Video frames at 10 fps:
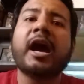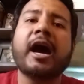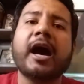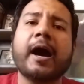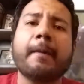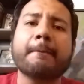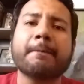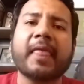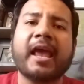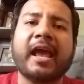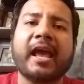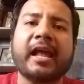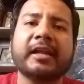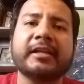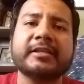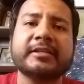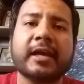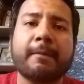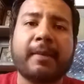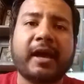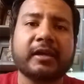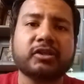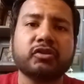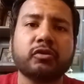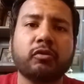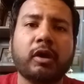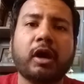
And he's come back to